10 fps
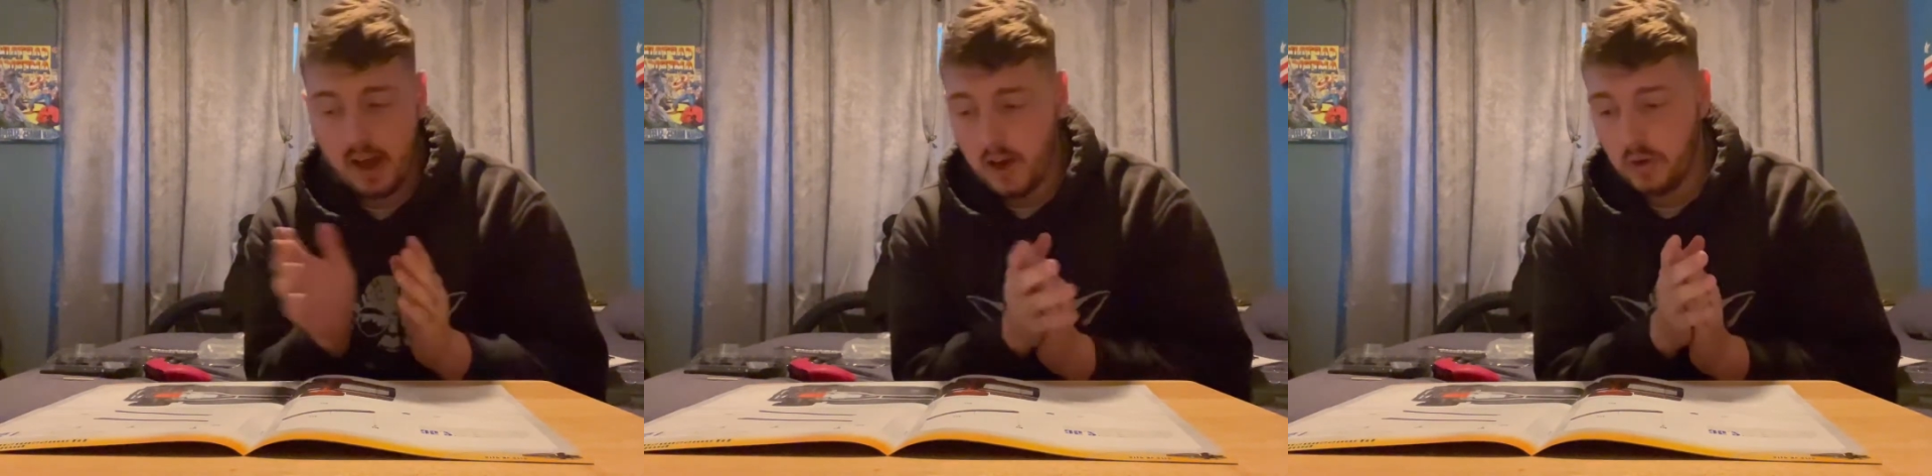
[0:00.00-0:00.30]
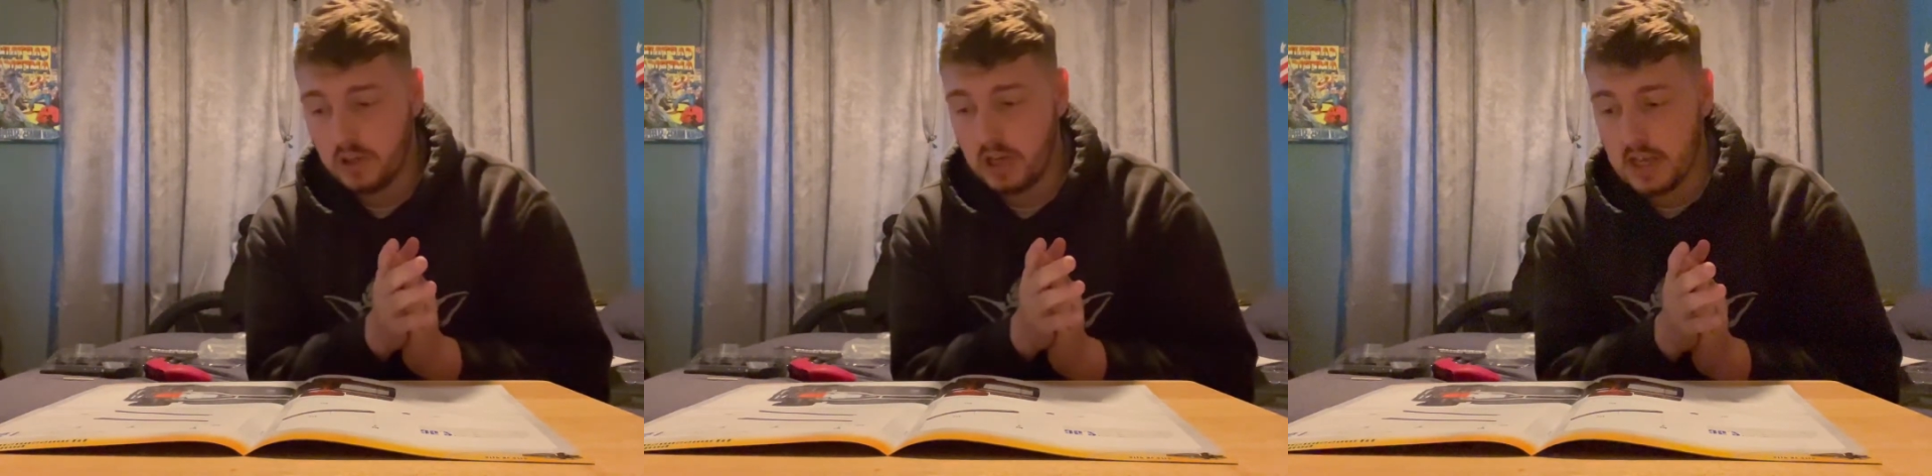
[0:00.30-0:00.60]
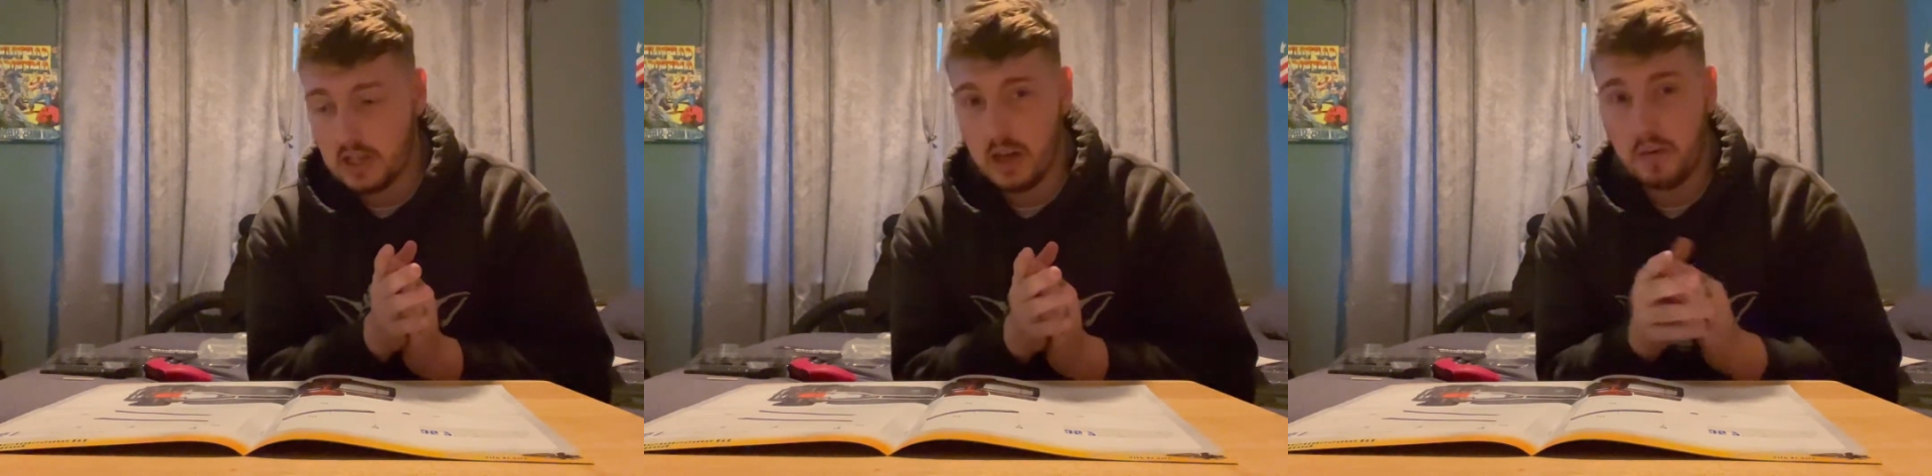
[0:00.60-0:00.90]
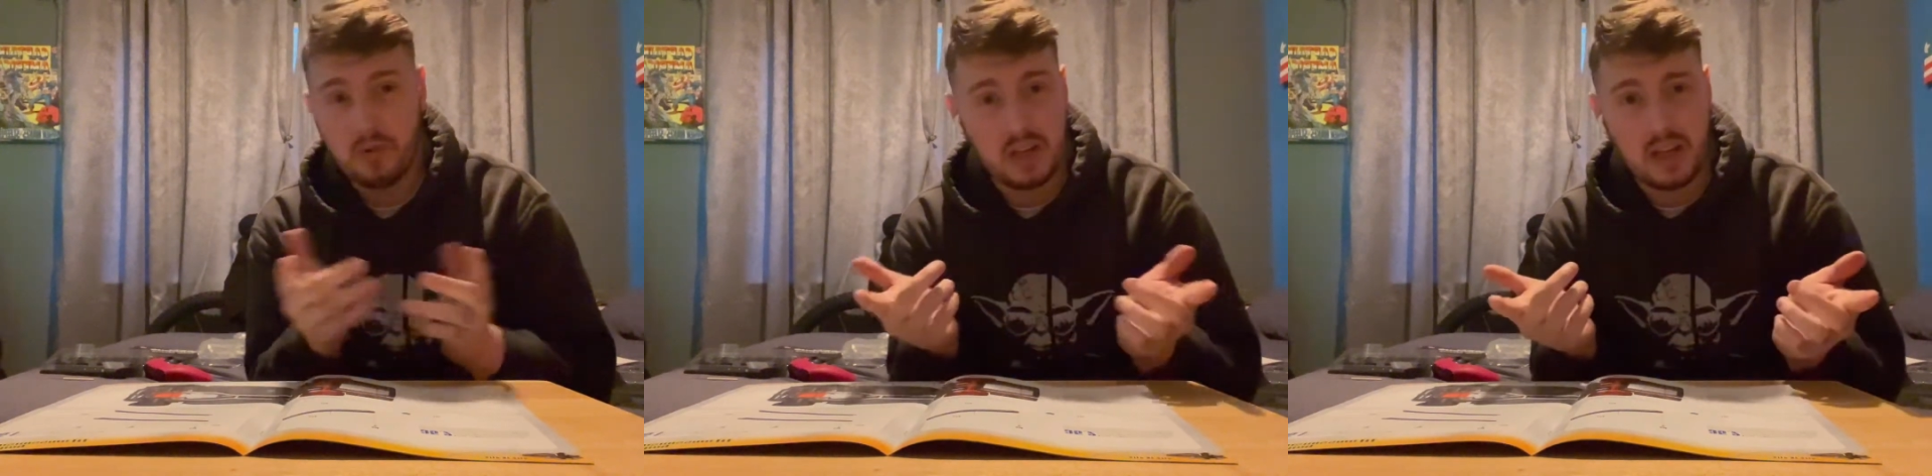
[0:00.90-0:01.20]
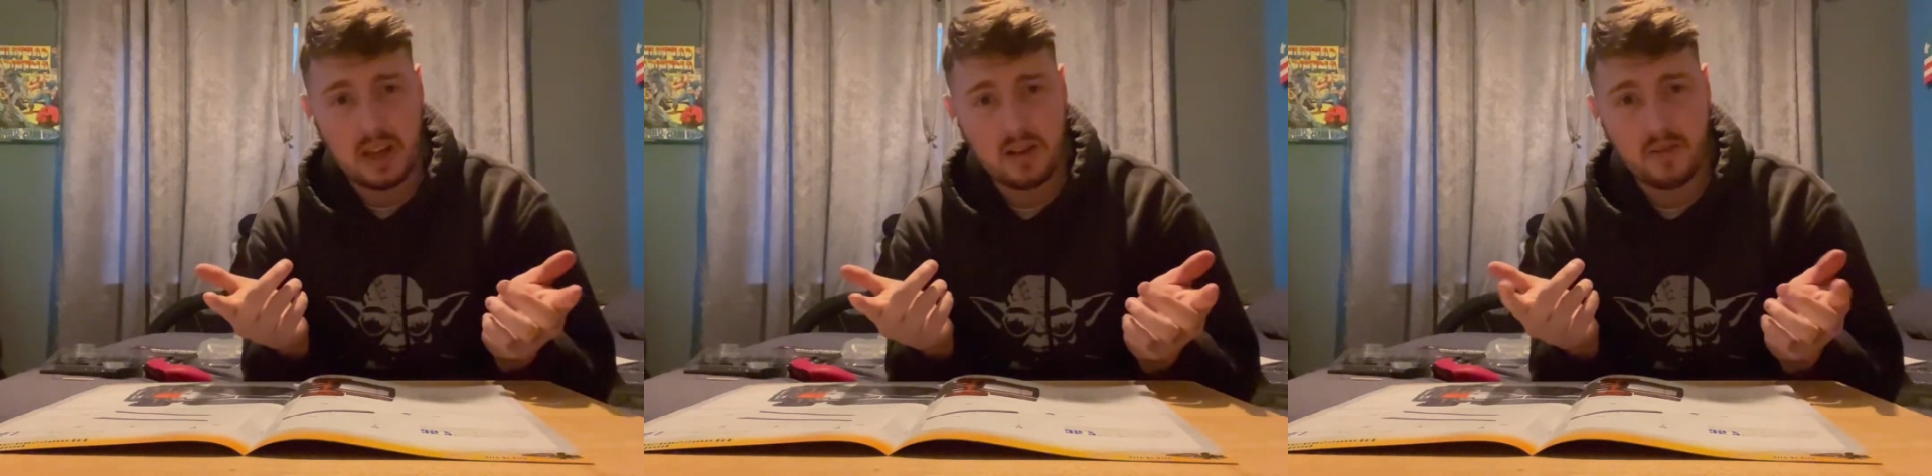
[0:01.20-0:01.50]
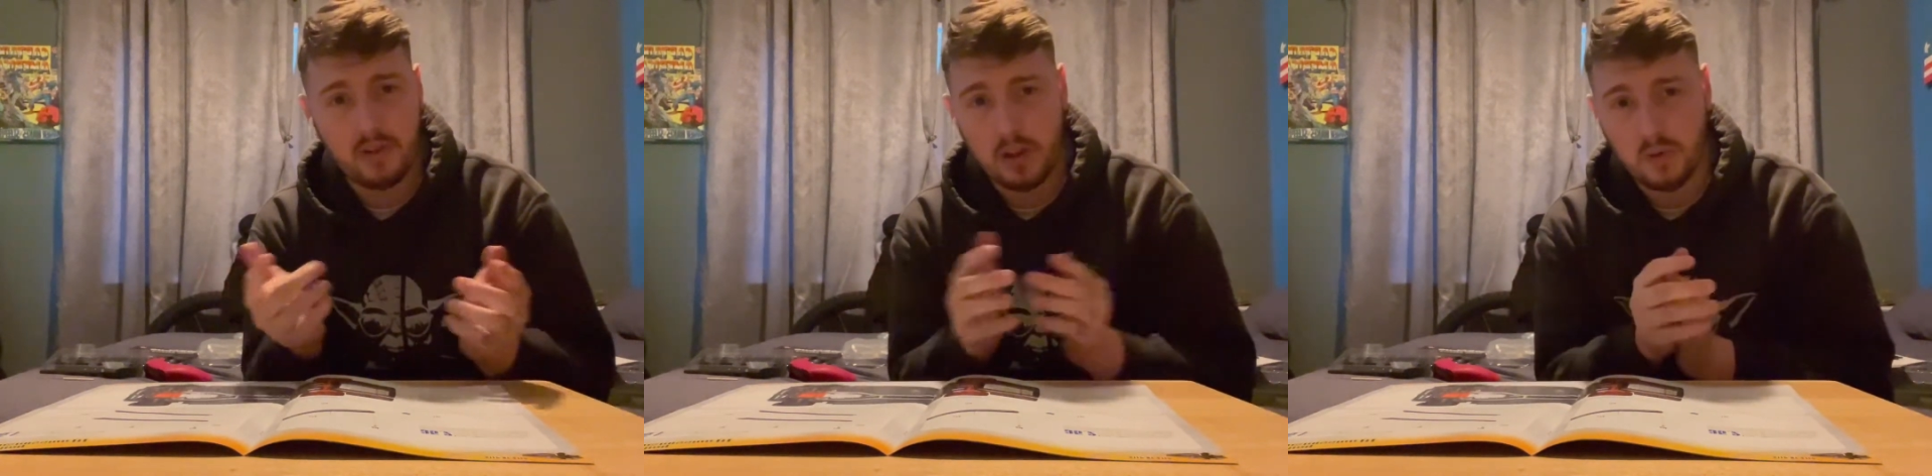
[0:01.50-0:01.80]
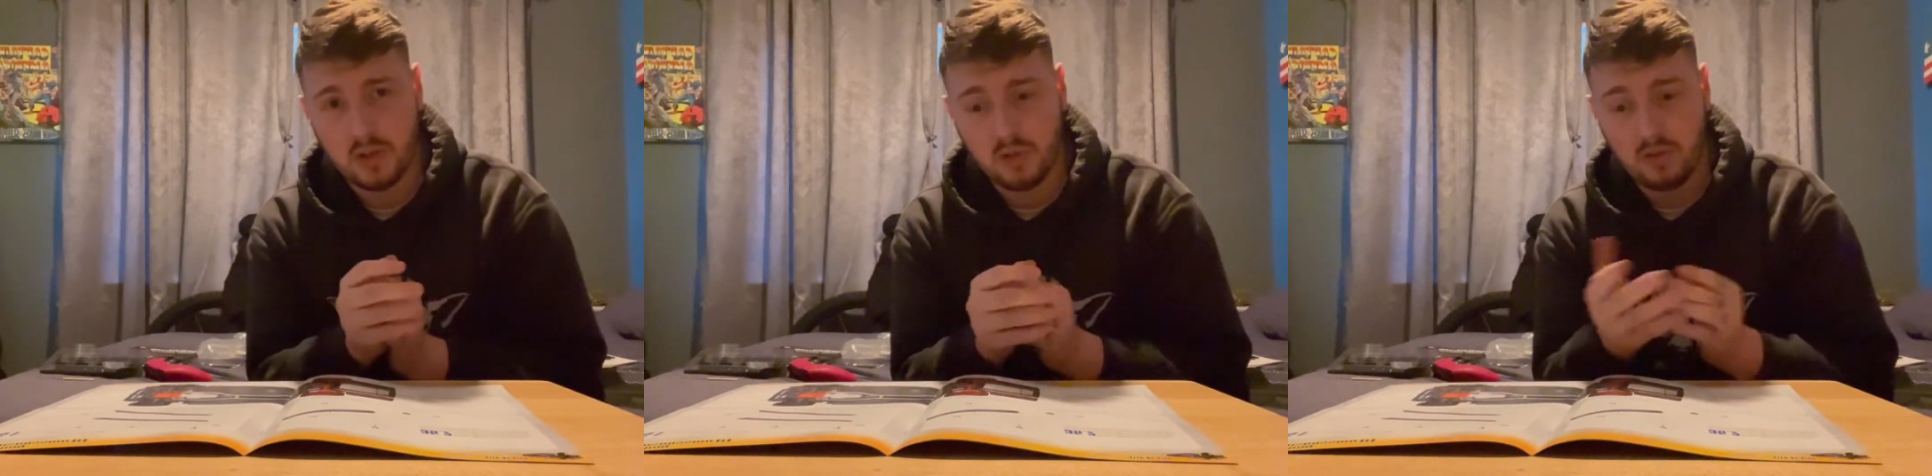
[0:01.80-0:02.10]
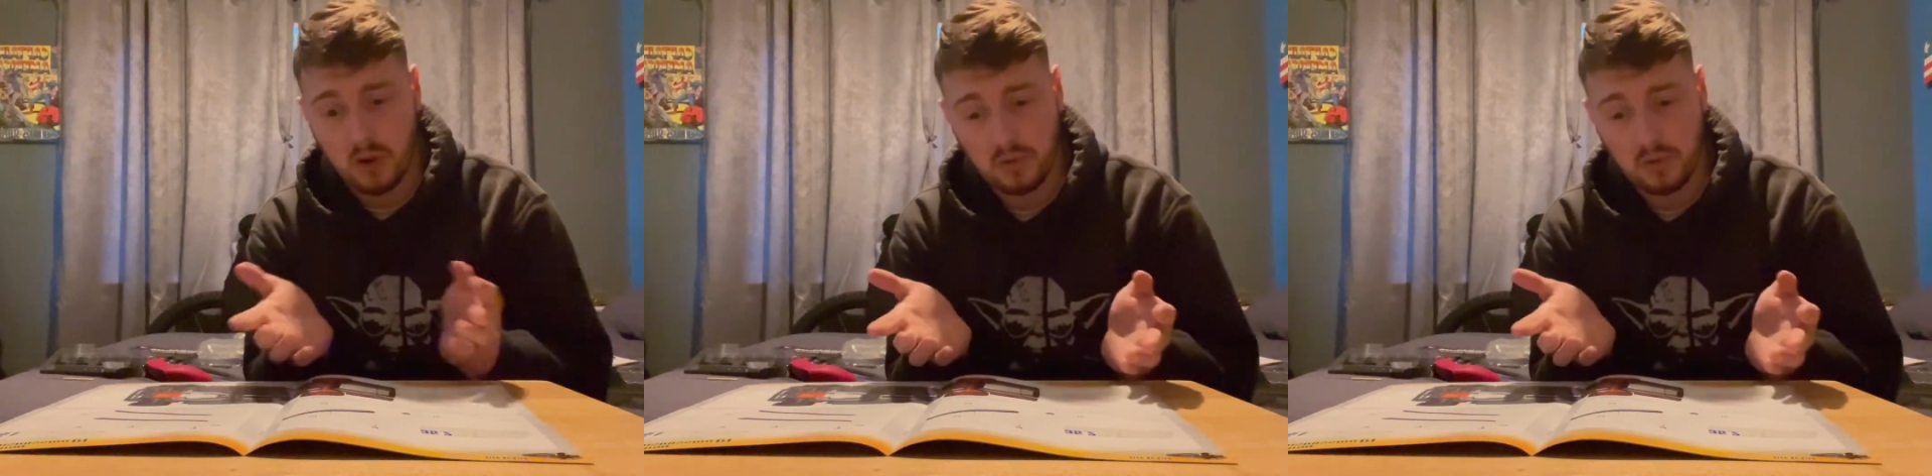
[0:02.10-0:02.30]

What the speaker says: which is pretty neat for those who don't